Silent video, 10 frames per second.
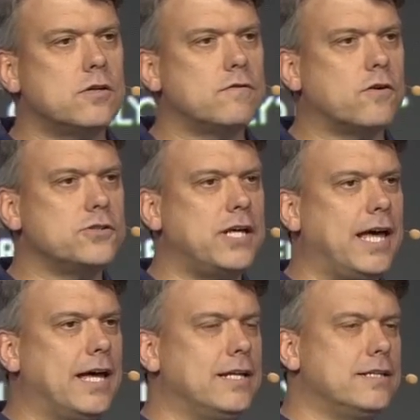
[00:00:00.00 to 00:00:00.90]

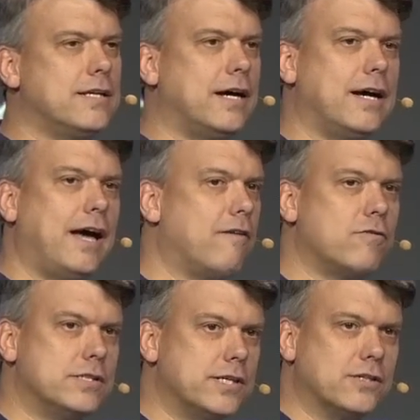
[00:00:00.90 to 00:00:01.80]
firsthand uh,
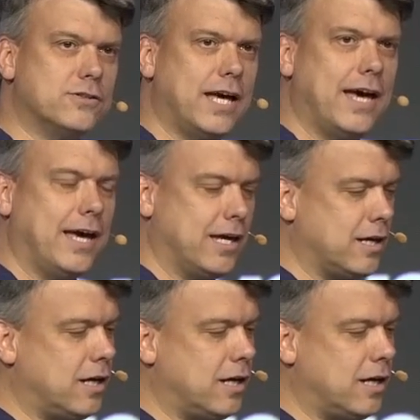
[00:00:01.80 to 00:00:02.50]
every single day.